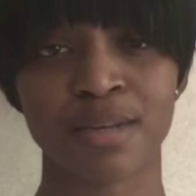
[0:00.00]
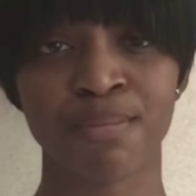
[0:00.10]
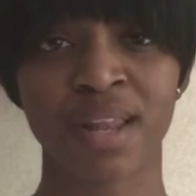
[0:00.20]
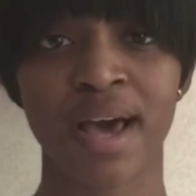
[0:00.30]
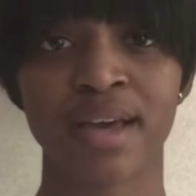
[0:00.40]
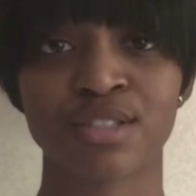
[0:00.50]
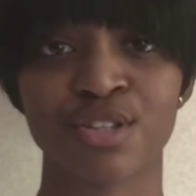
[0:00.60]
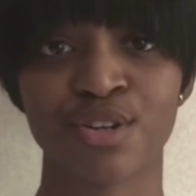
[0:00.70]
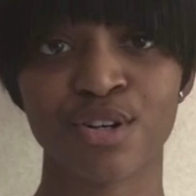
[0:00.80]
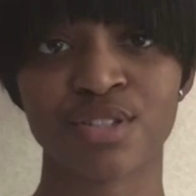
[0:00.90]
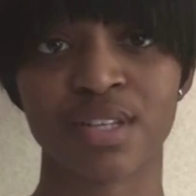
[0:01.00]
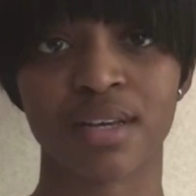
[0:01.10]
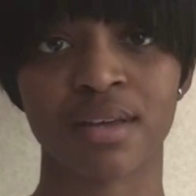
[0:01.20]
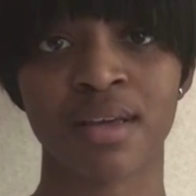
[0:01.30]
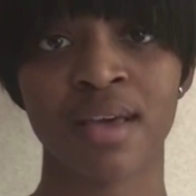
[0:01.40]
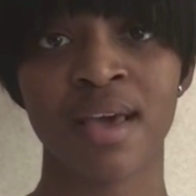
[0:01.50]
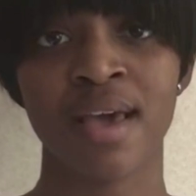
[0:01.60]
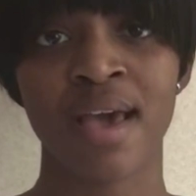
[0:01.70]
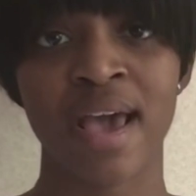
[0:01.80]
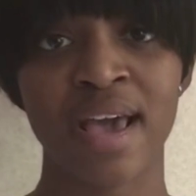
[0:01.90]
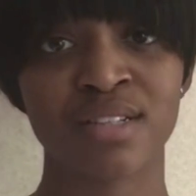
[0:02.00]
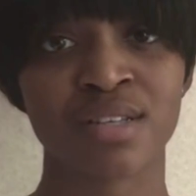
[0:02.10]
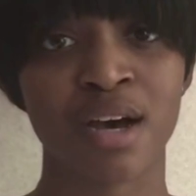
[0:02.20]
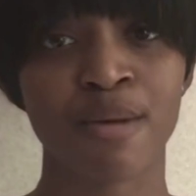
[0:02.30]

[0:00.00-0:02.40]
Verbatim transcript: applied to nursing and to